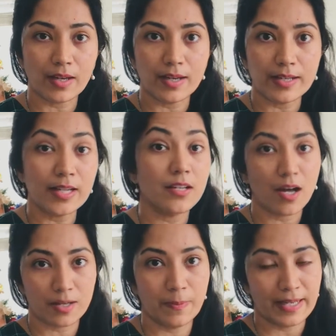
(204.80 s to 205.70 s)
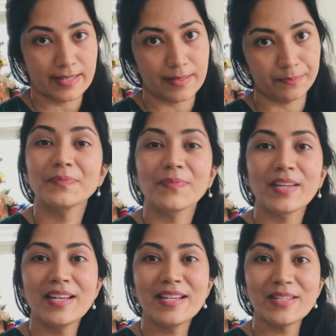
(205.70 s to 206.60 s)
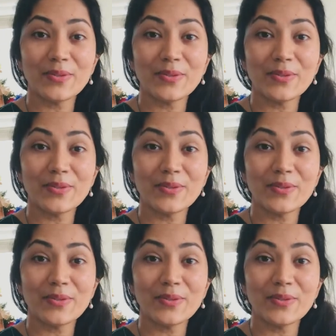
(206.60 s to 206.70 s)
in a dark place. So